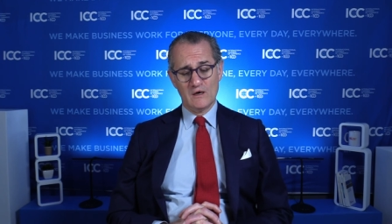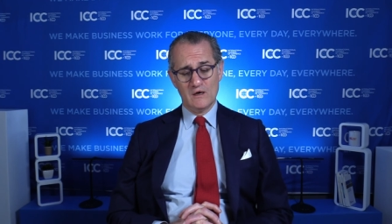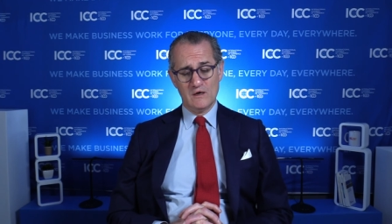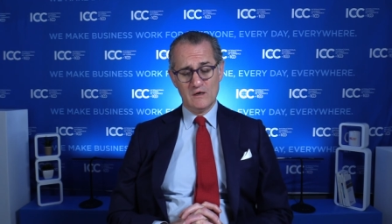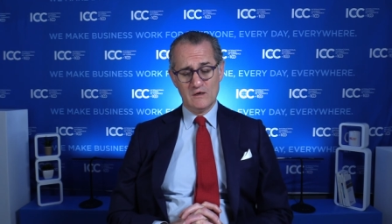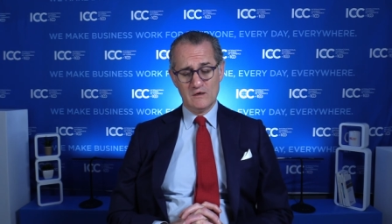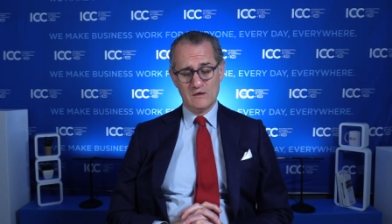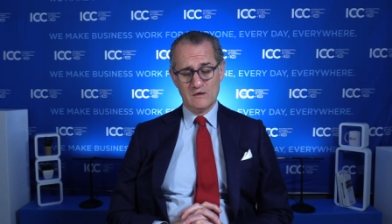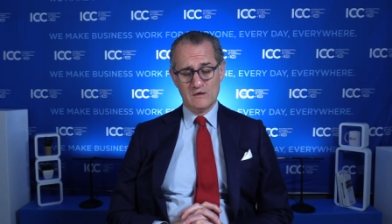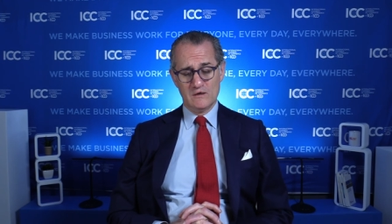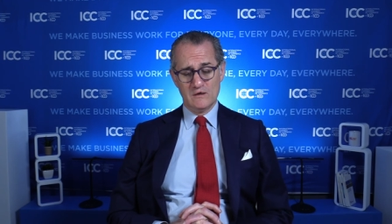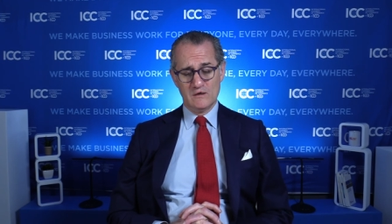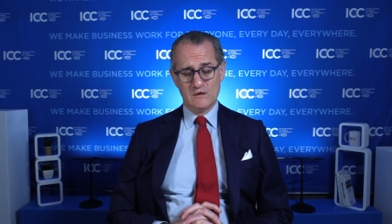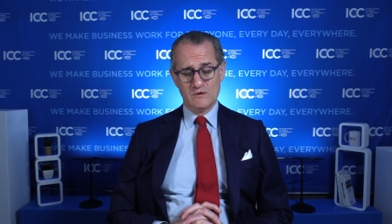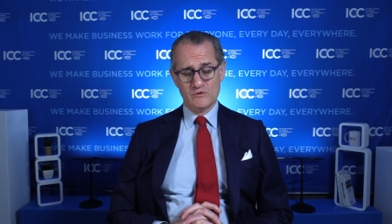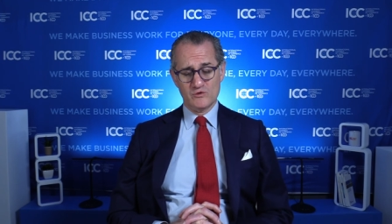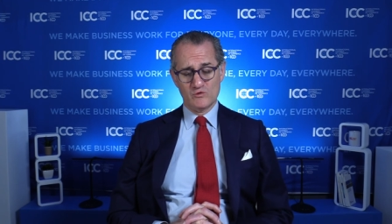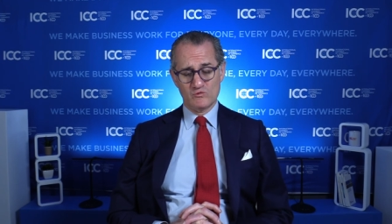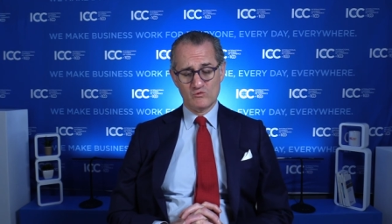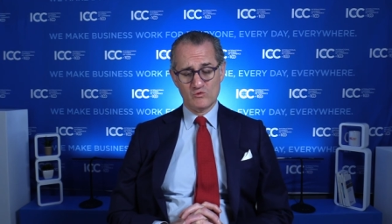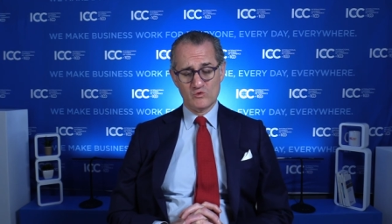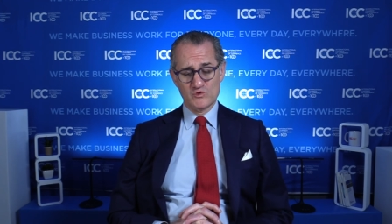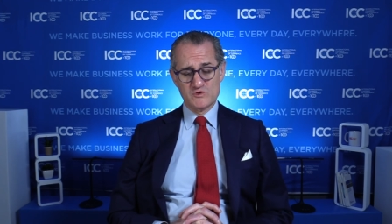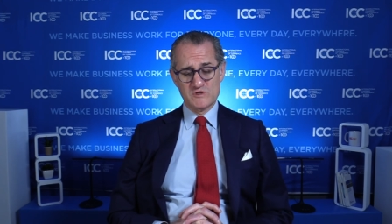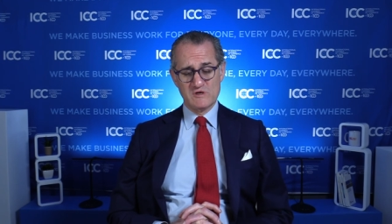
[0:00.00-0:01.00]
the
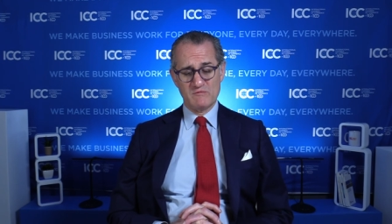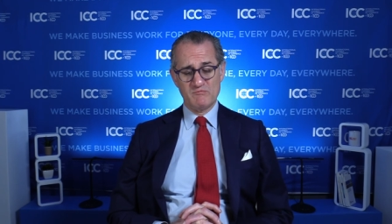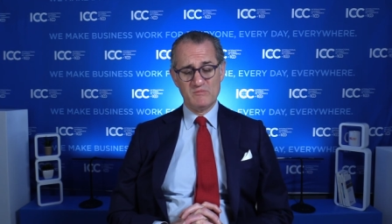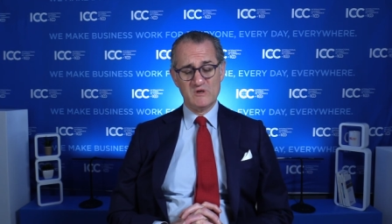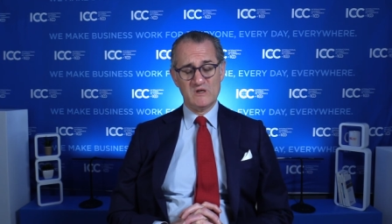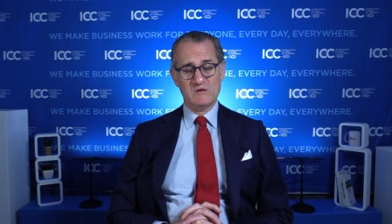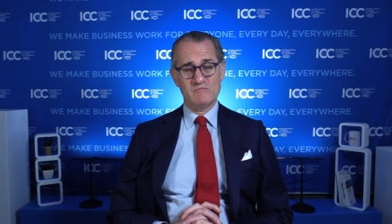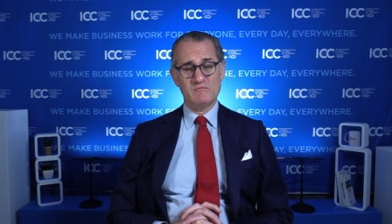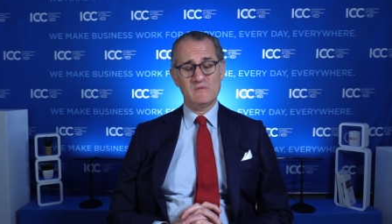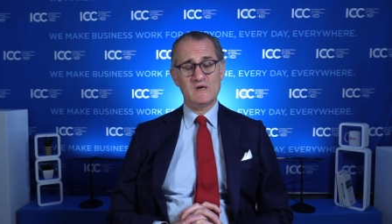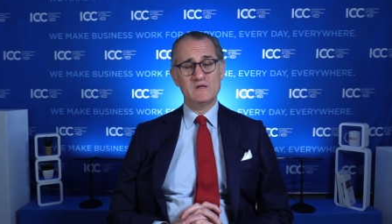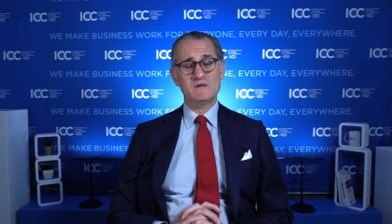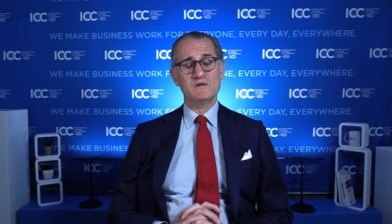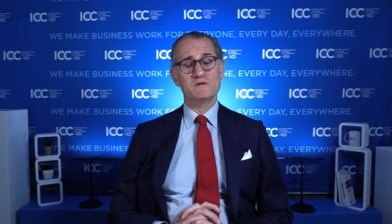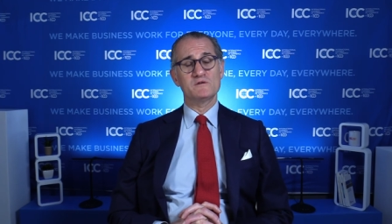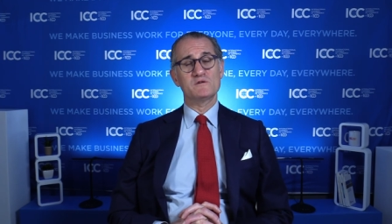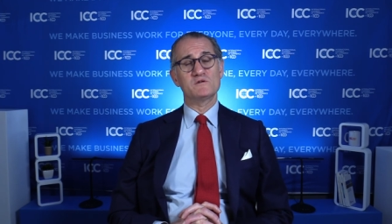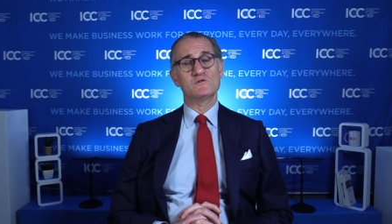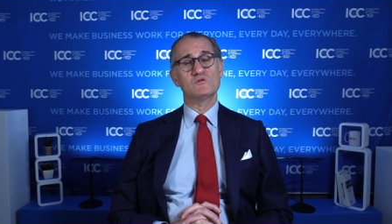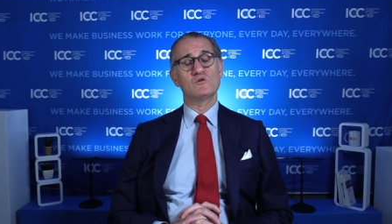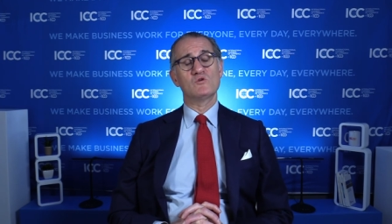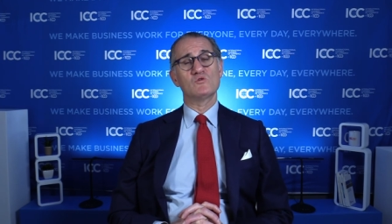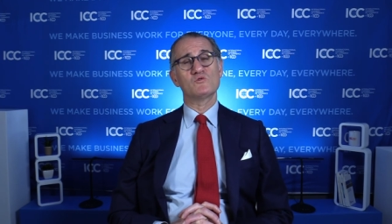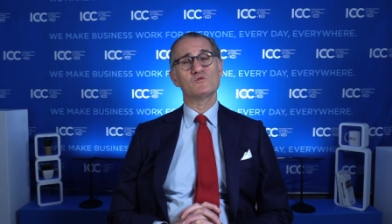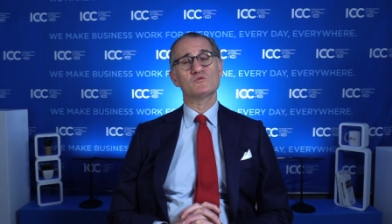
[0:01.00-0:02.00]
rules have been amended
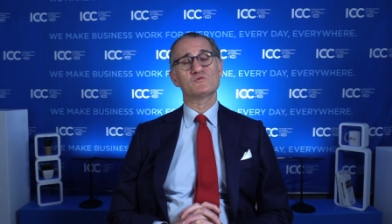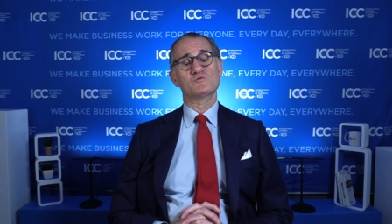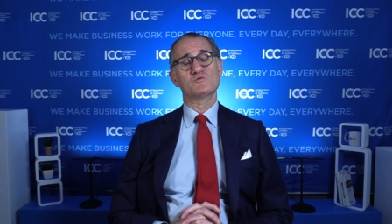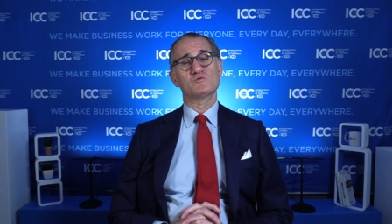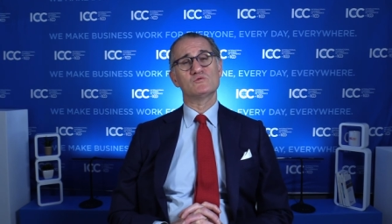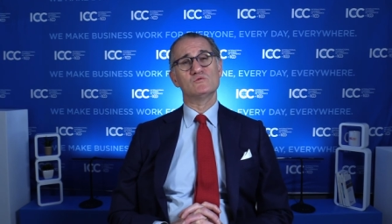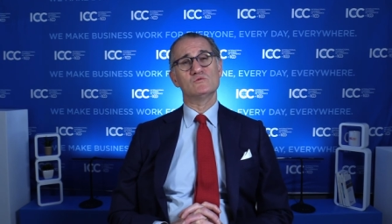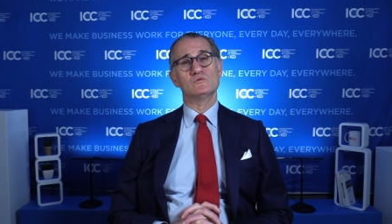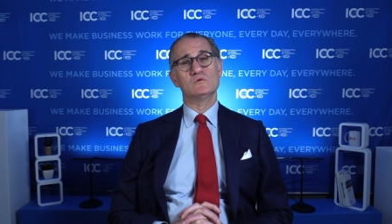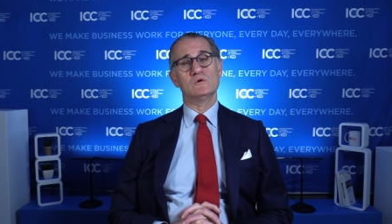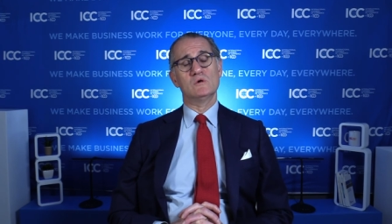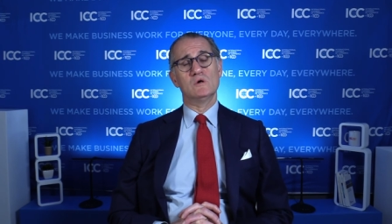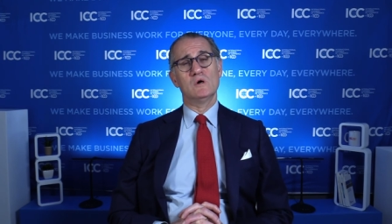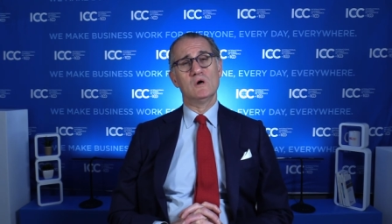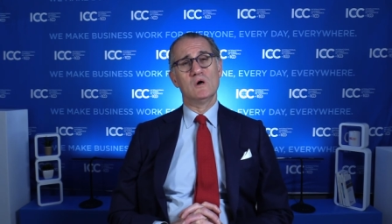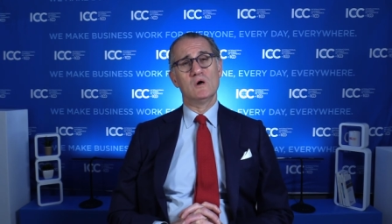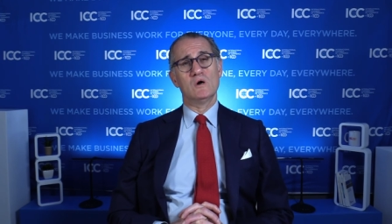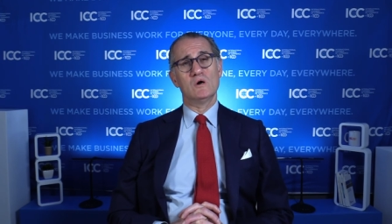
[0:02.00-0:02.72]
in order to